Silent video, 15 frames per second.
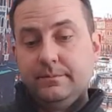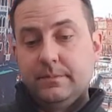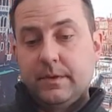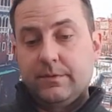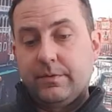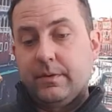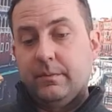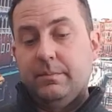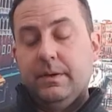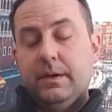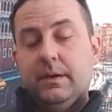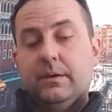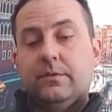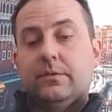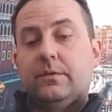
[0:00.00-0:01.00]
And for the
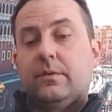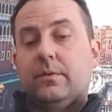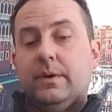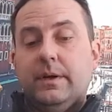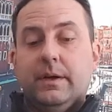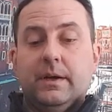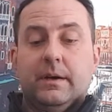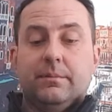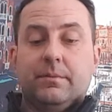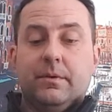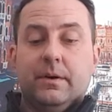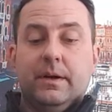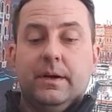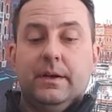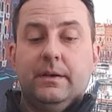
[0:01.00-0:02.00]
PS3
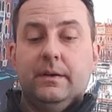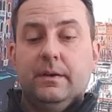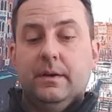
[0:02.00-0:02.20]
upgrade,